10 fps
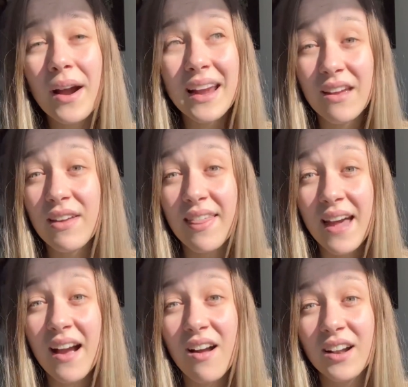are giving
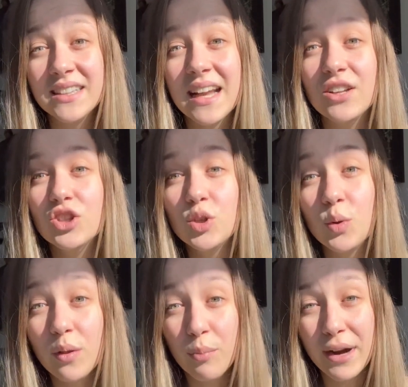that content
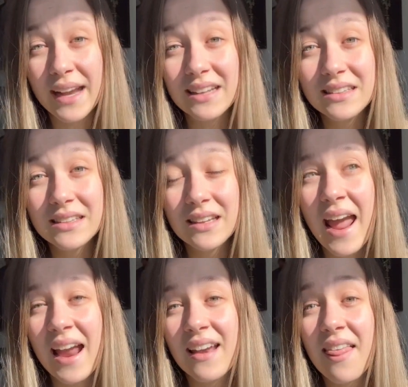to the brands
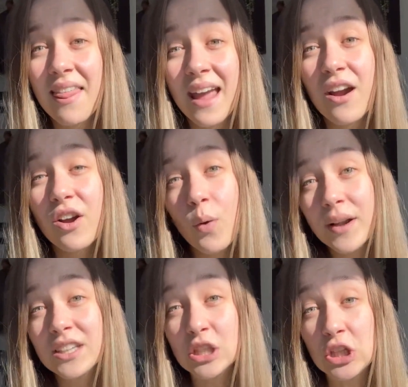and they are
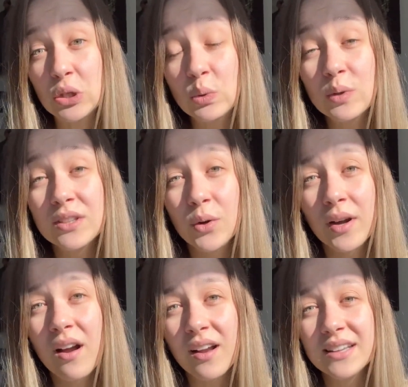going to use your
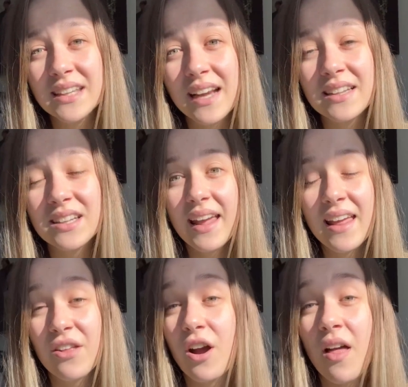content
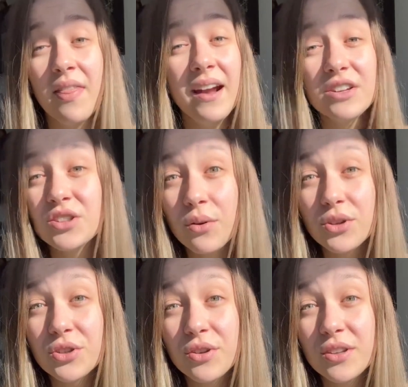either on their
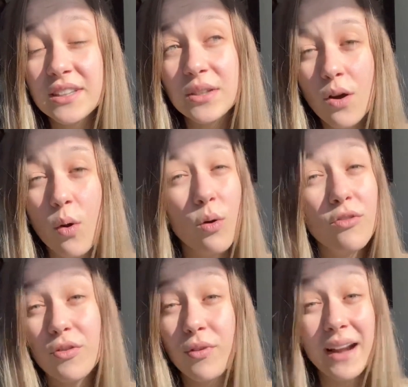socials or
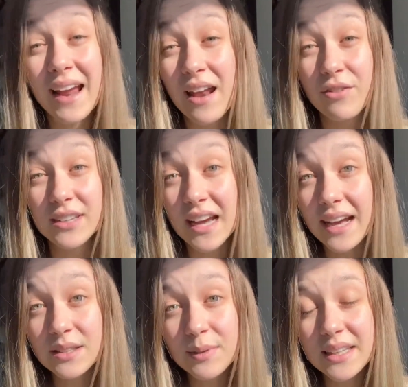for running
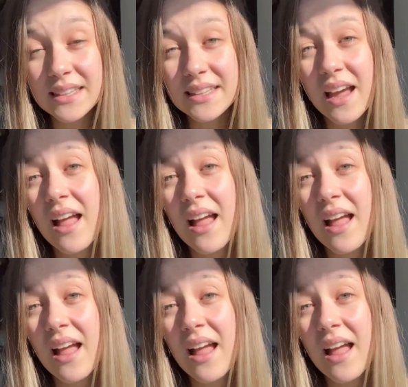advertisements.